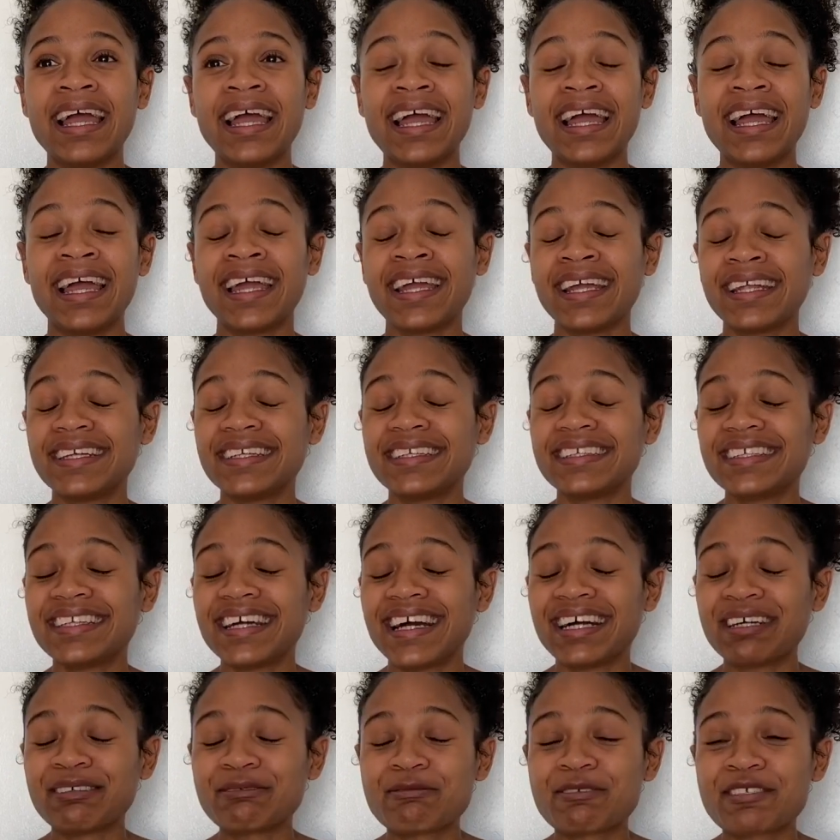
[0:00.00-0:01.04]
And
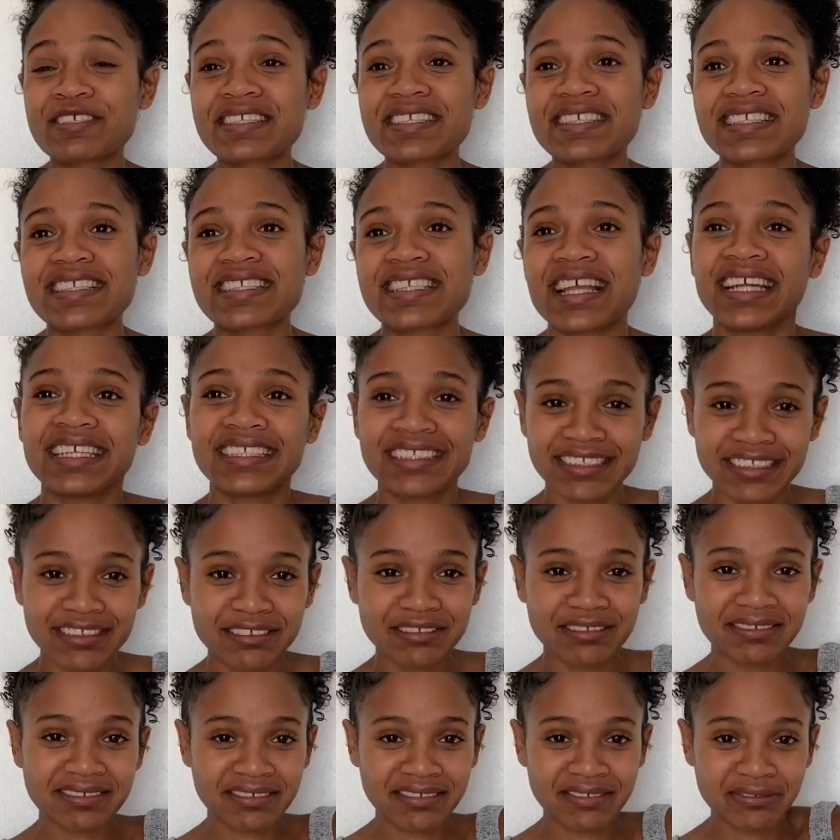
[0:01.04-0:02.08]
I'm just excited
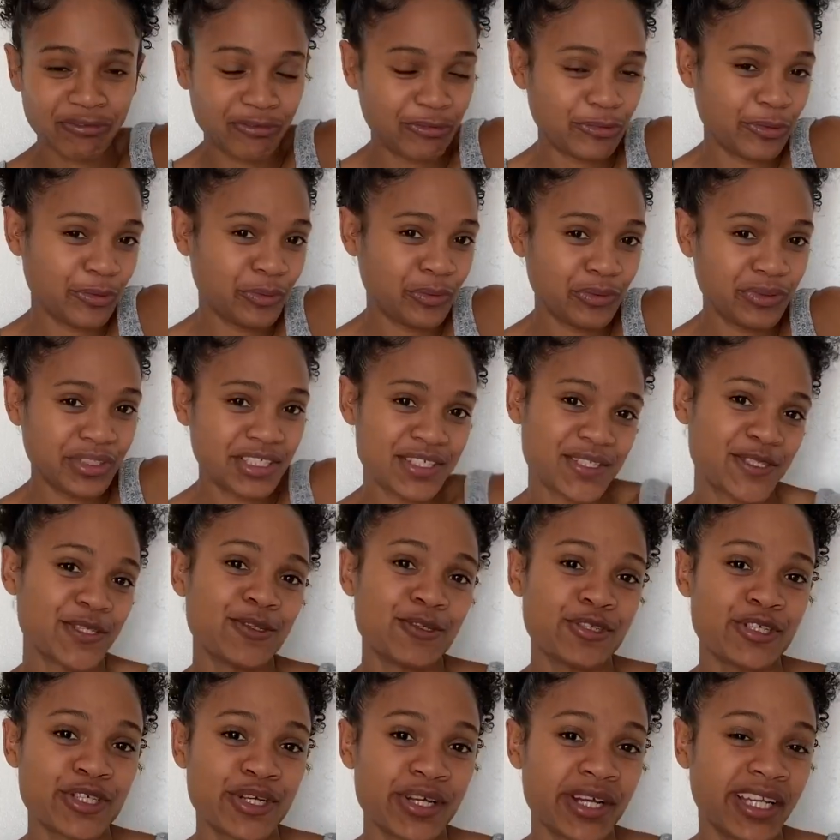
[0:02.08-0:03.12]
for this new
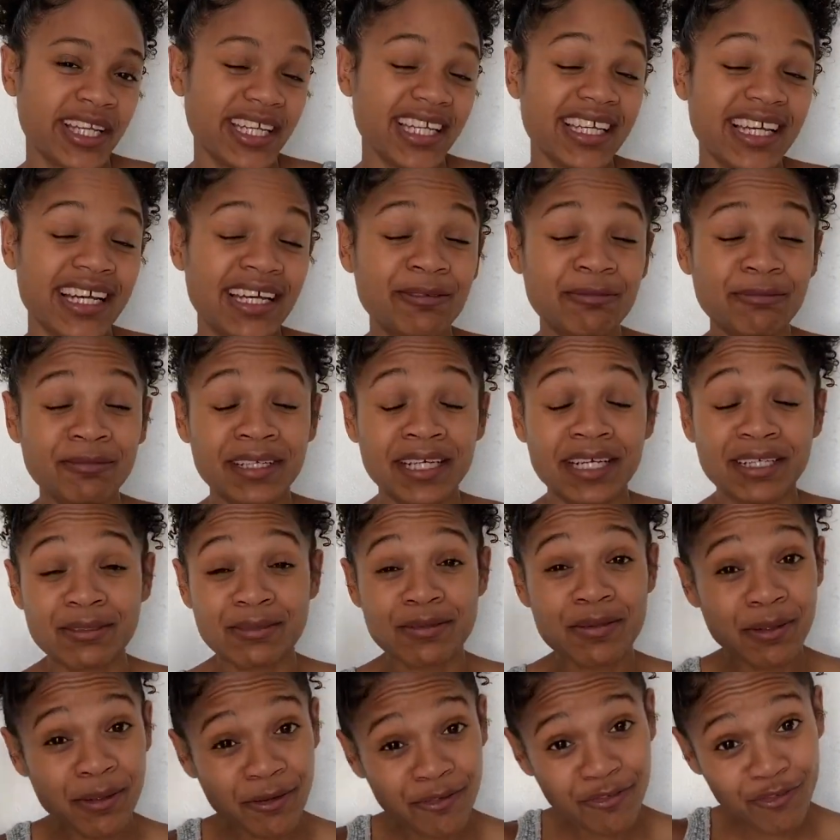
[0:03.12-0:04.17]
journey. I'm now
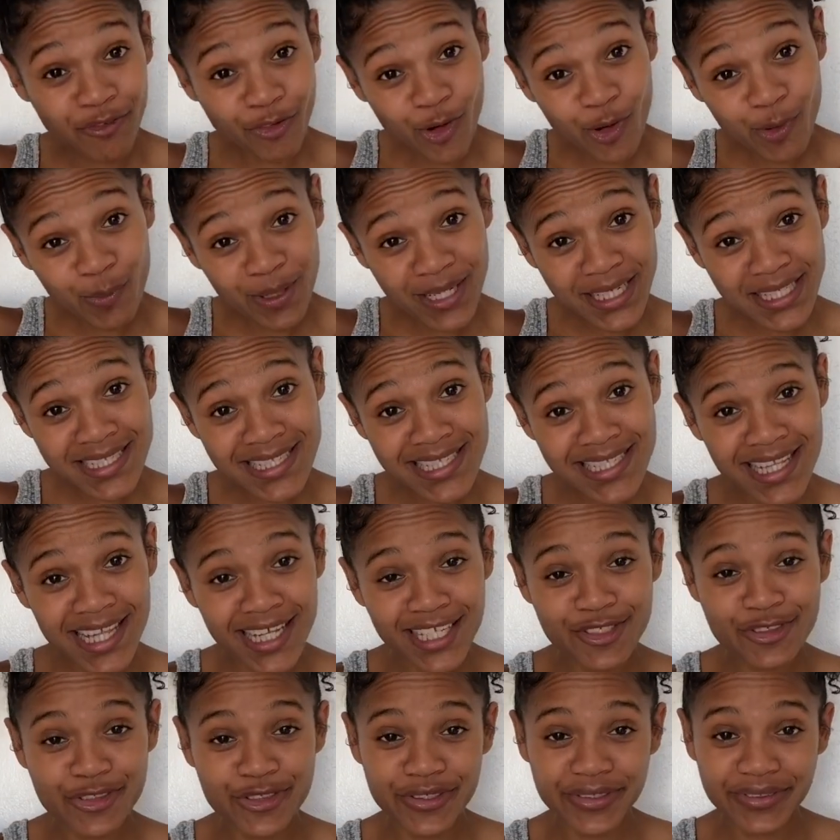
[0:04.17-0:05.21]
4 months
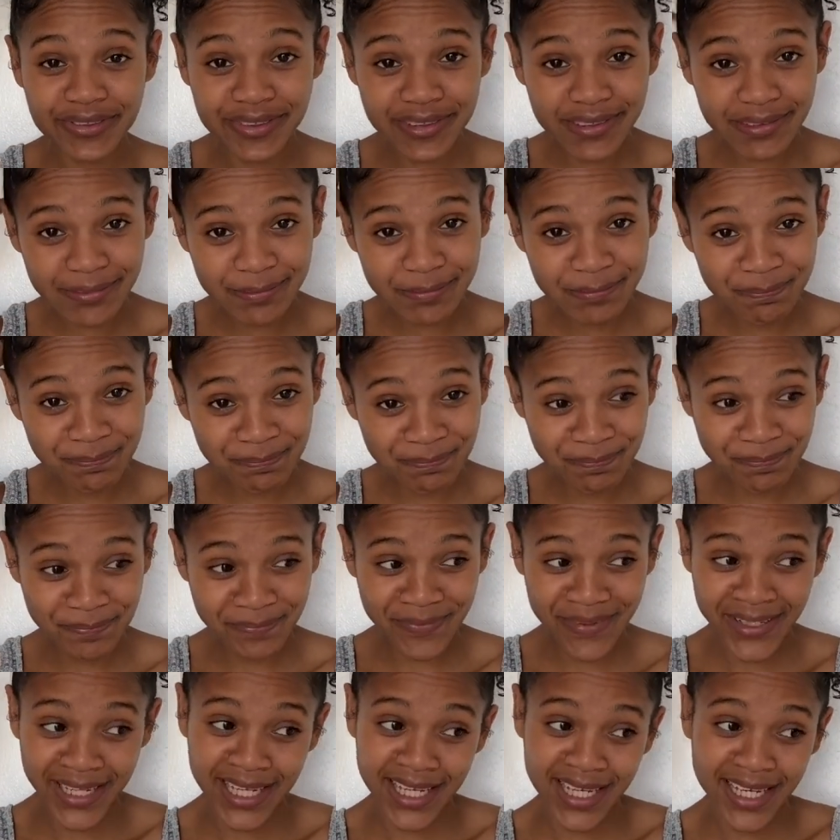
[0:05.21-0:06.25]
natural,
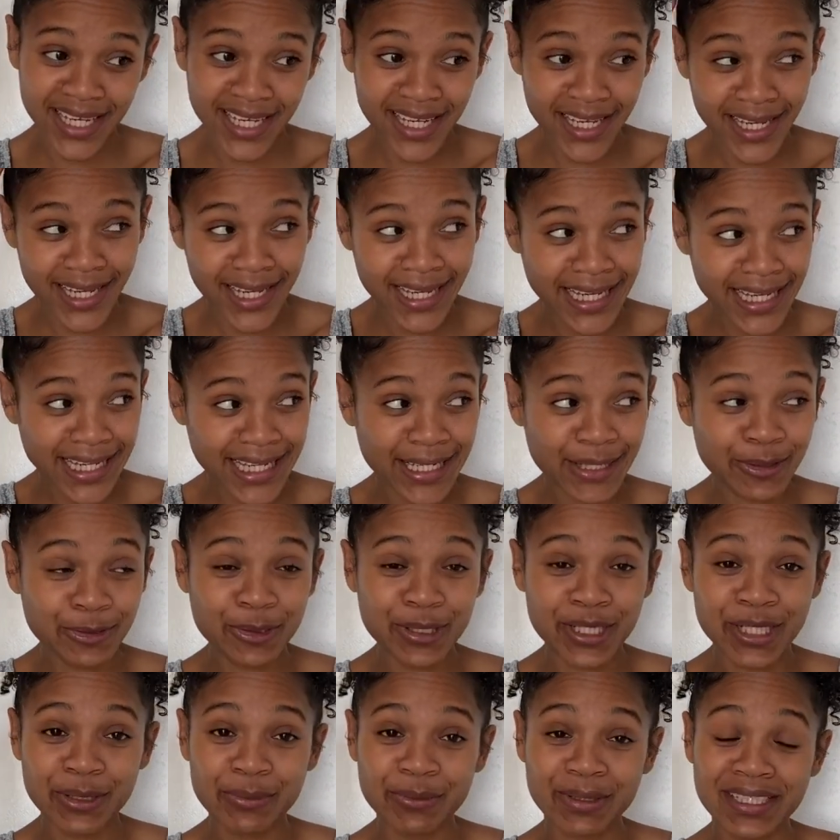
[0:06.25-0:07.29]
and all
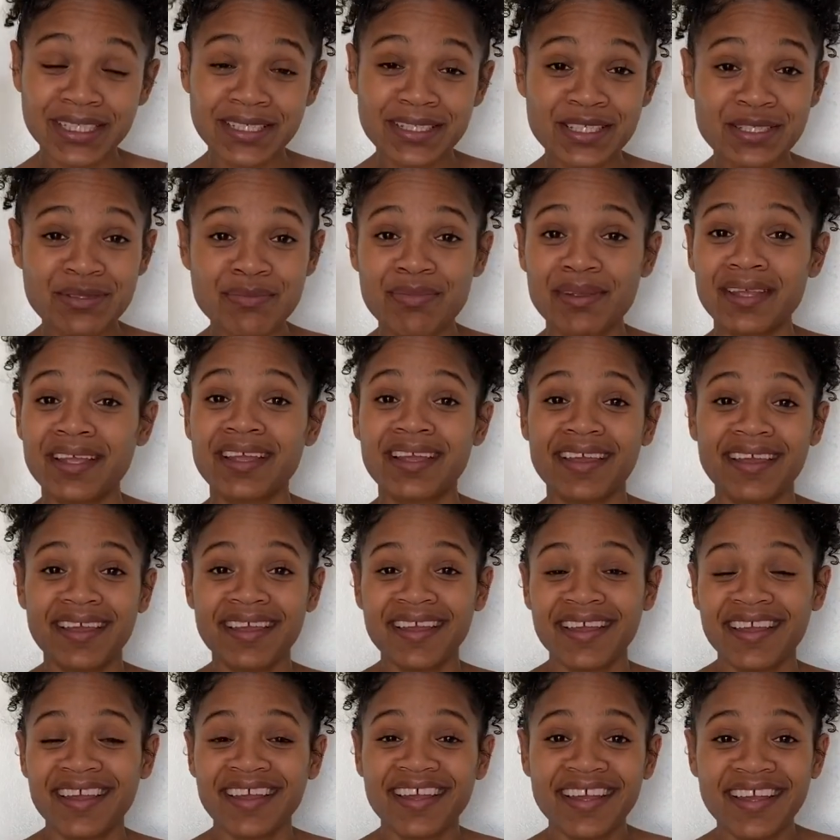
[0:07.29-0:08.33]
I want is big
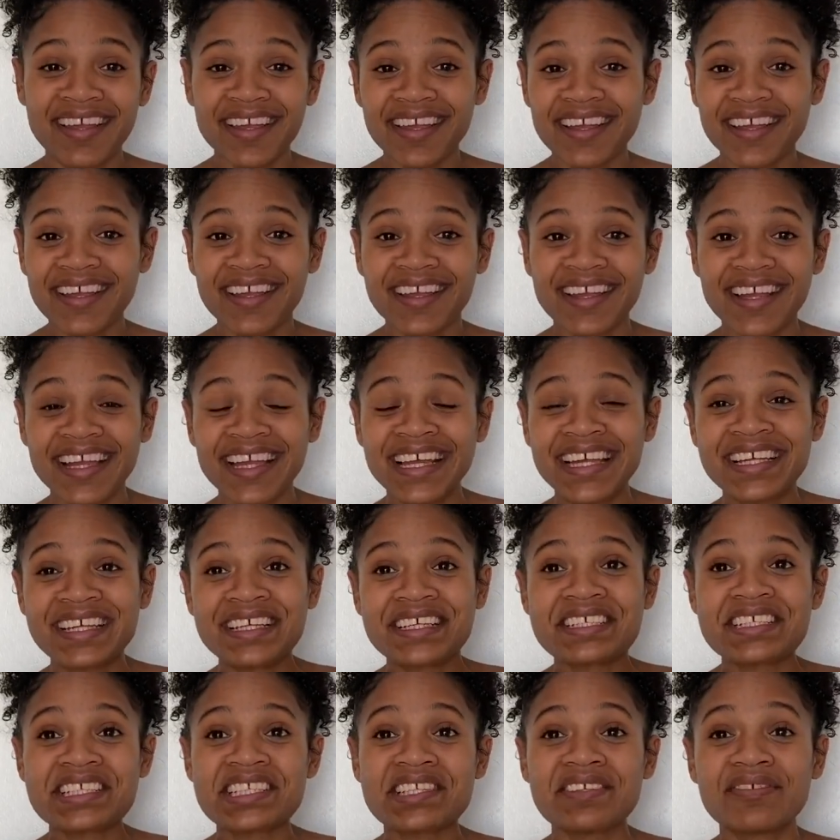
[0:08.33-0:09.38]
hair.
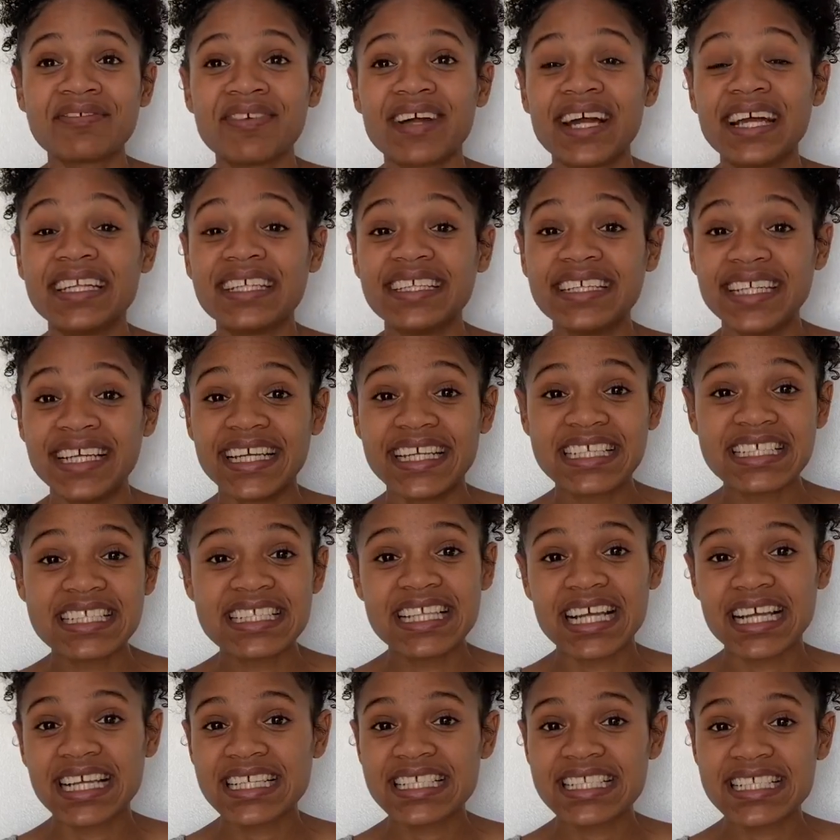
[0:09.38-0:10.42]
Still finding
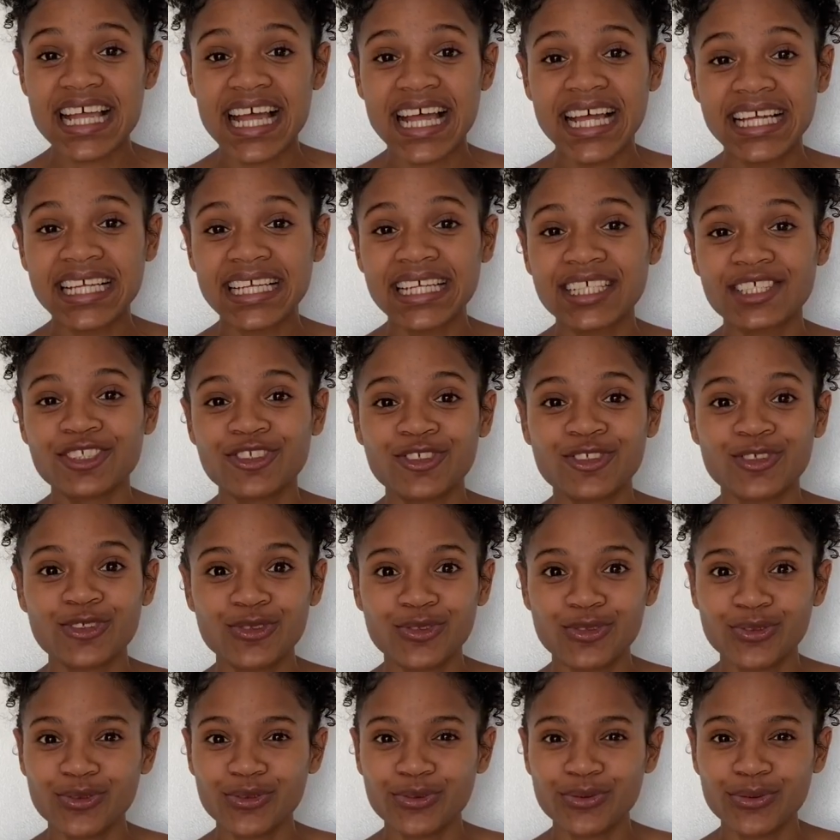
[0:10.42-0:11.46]
hairstyles I can
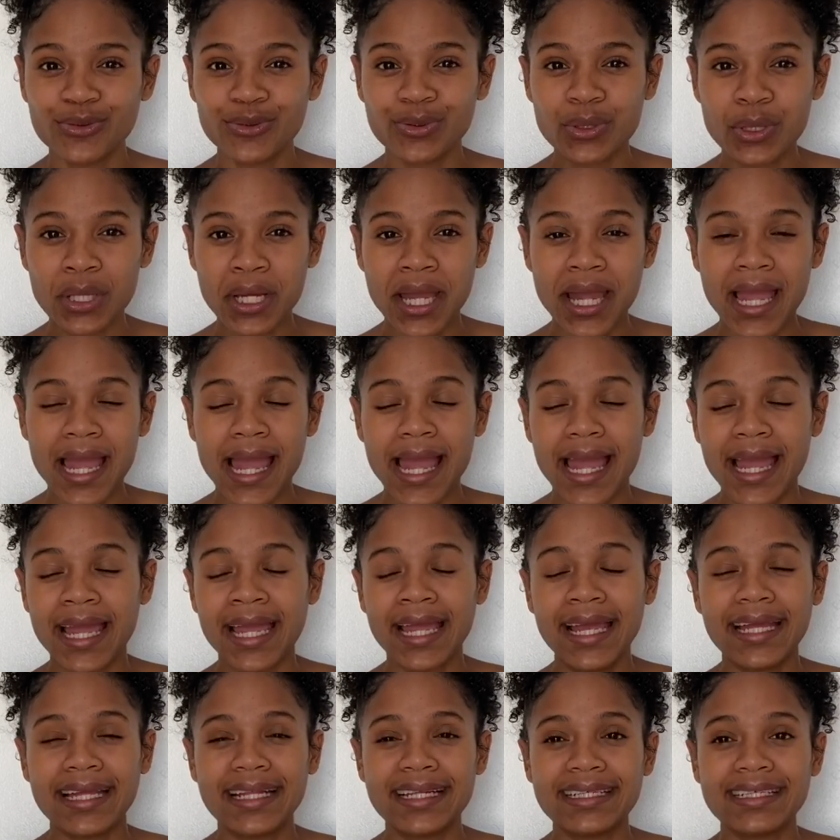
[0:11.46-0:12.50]
do,
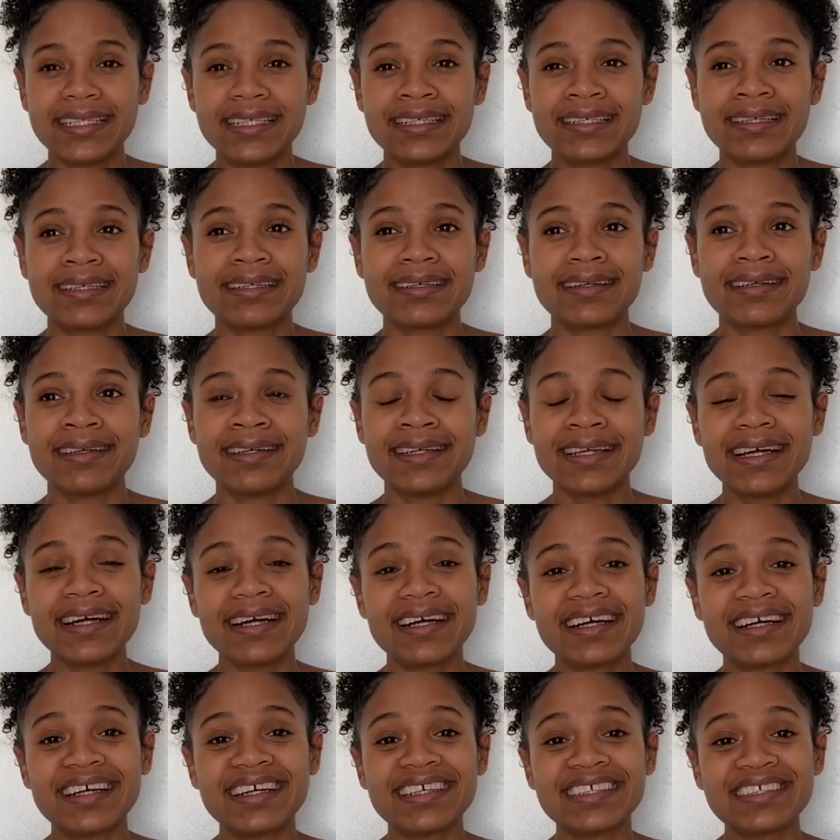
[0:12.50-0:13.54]
and
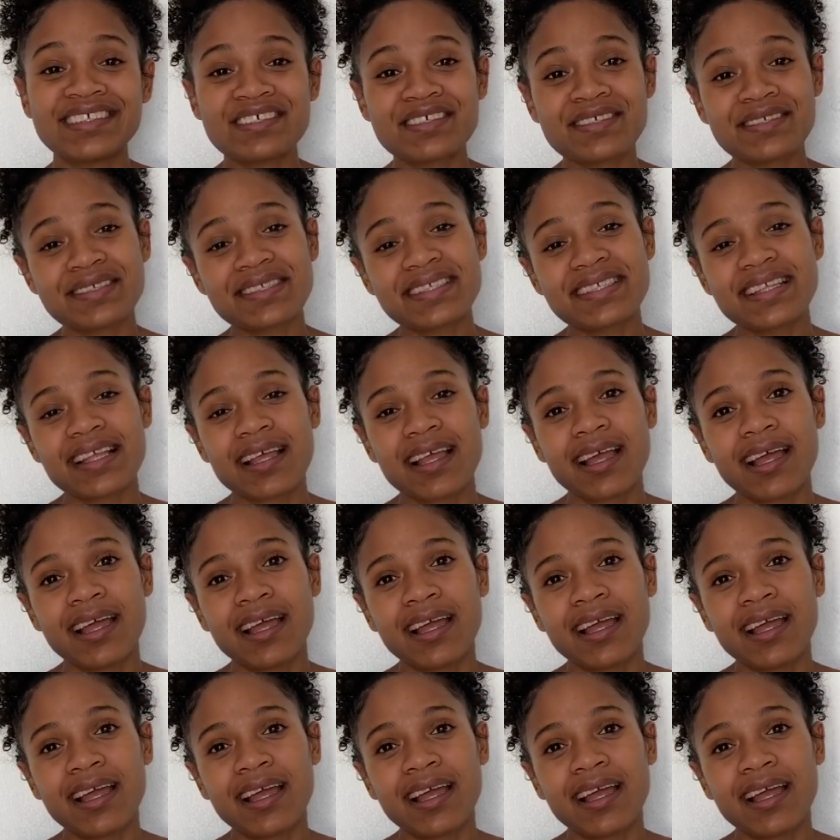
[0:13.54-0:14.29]
just